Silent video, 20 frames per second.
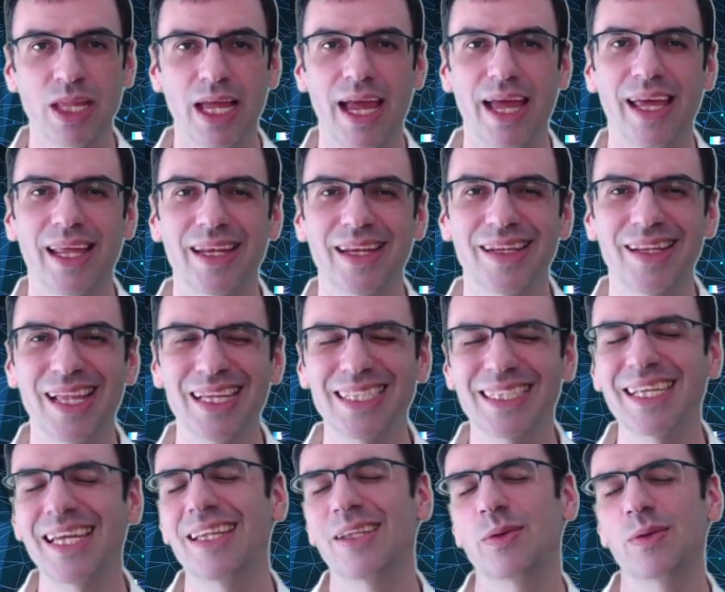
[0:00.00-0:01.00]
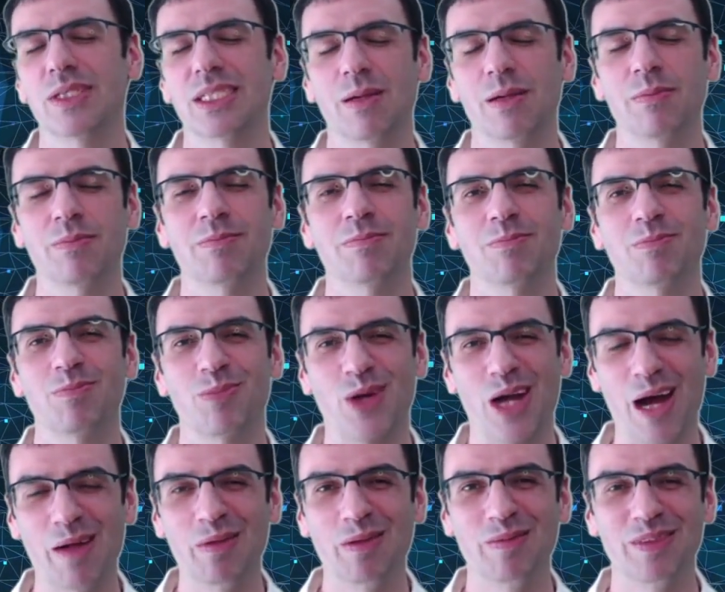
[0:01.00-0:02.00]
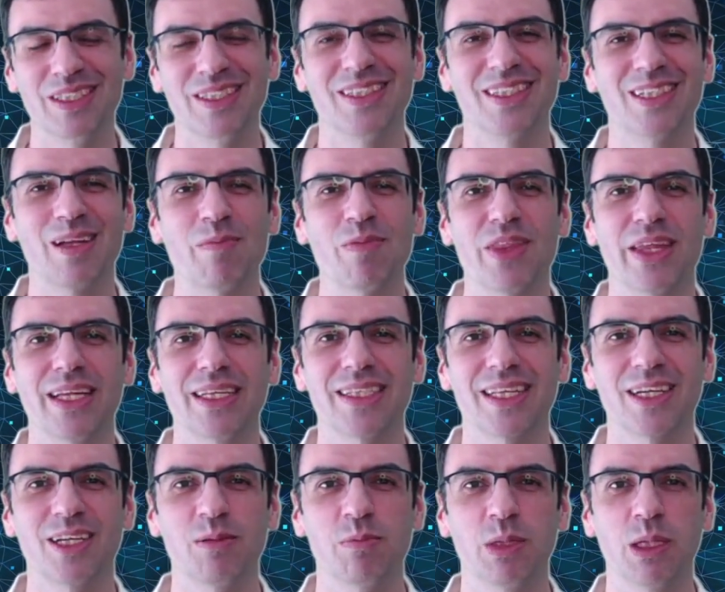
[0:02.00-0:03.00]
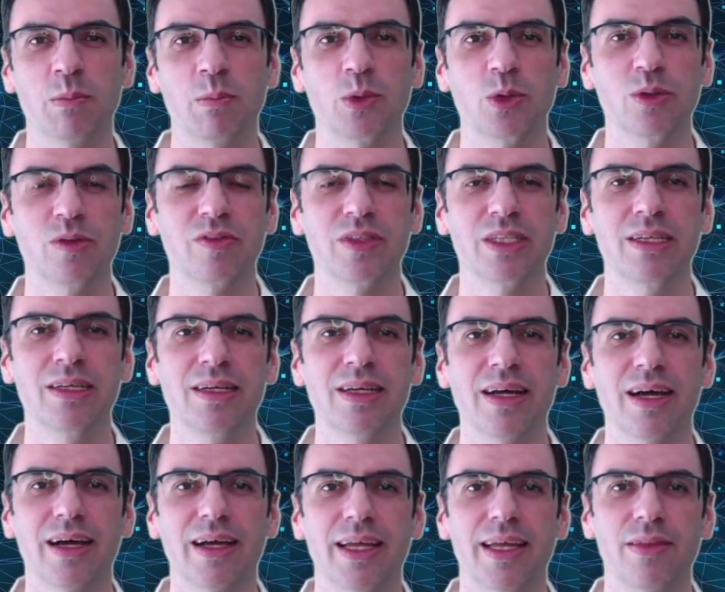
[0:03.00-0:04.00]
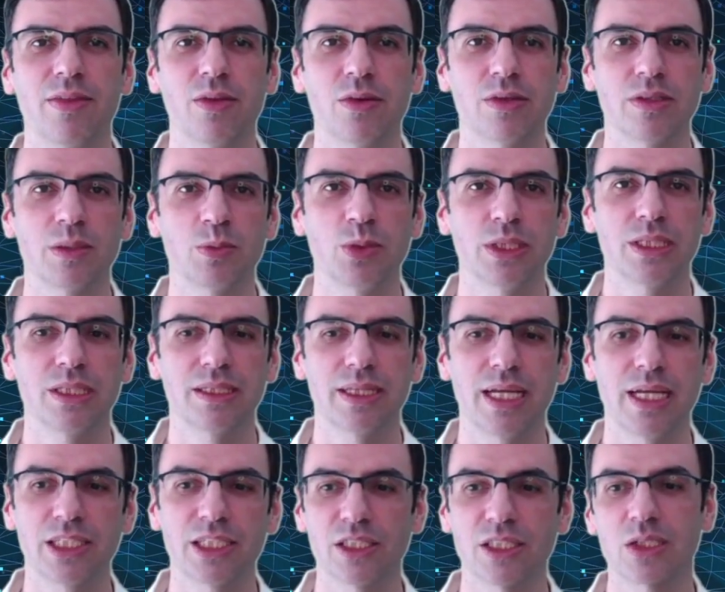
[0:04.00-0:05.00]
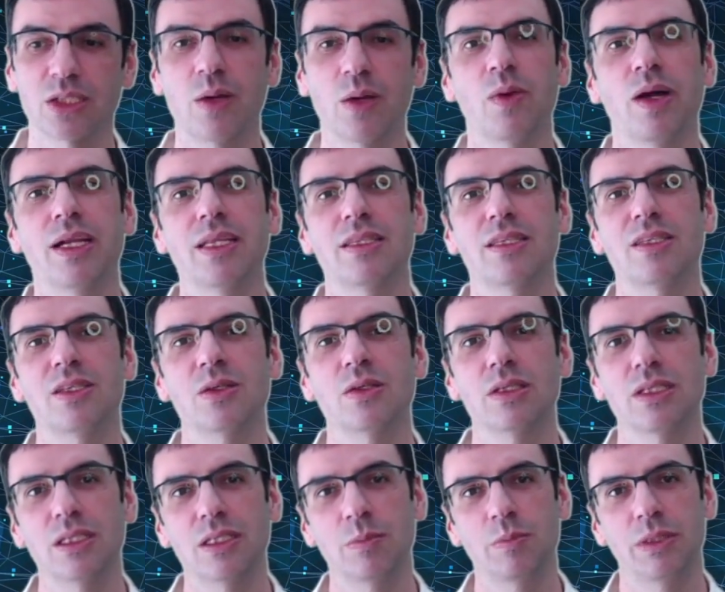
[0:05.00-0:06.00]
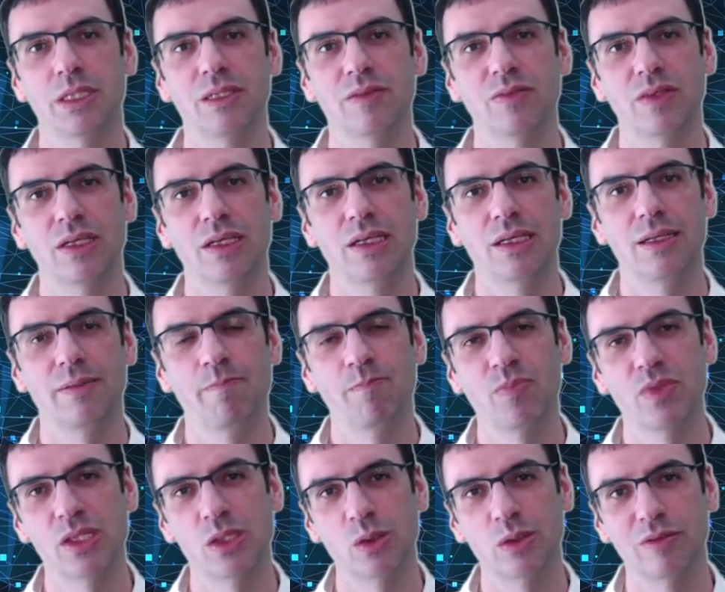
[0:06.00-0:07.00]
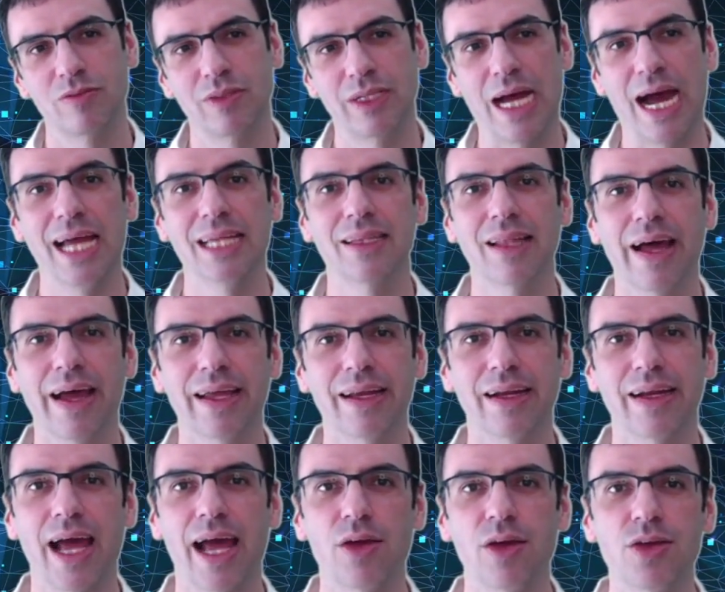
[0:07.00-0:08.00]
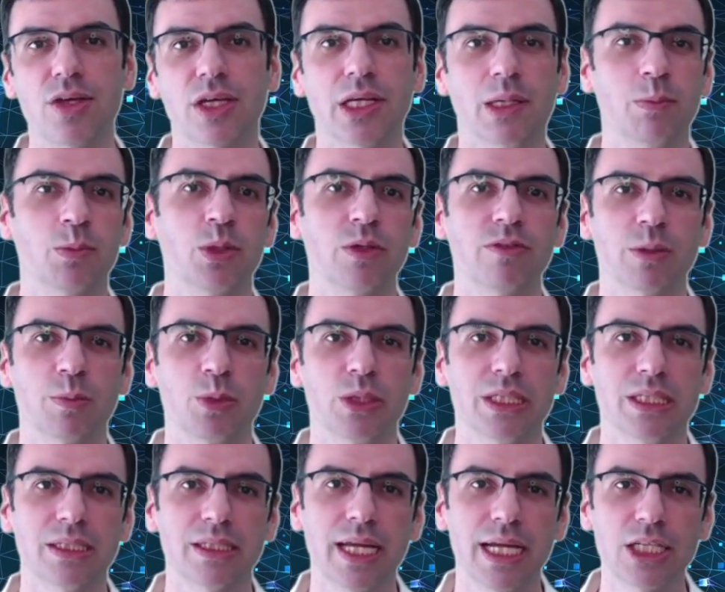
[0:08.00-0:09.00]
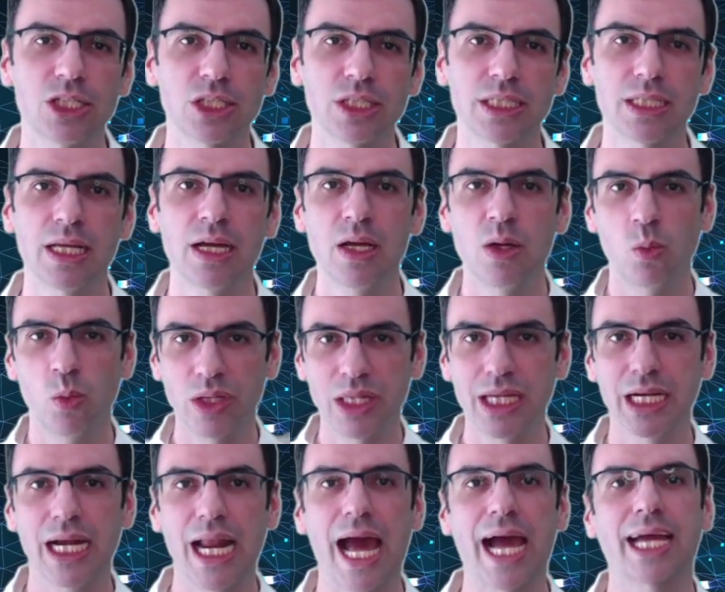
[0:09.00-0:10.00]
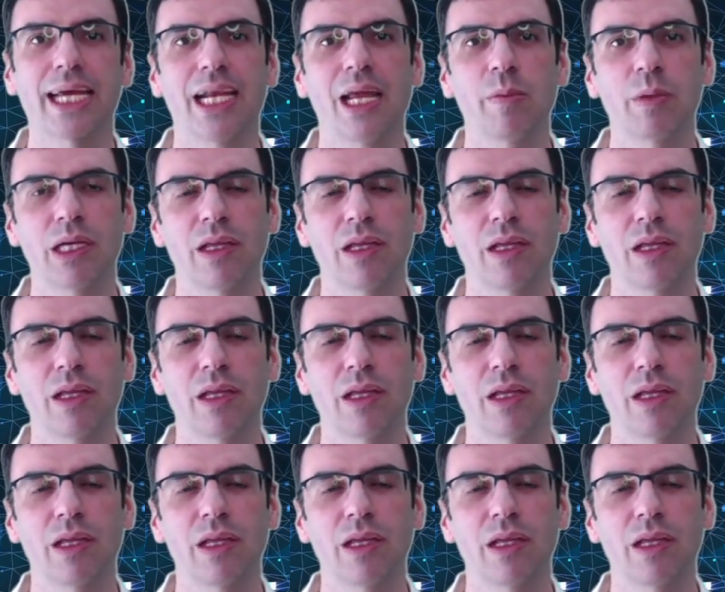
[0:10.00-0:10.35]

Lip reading: And let's say there were some problems and some things that could be improved in those presentations. So I wanted to do a little bit of a sort of guideline on how you can improve your presentations within an academic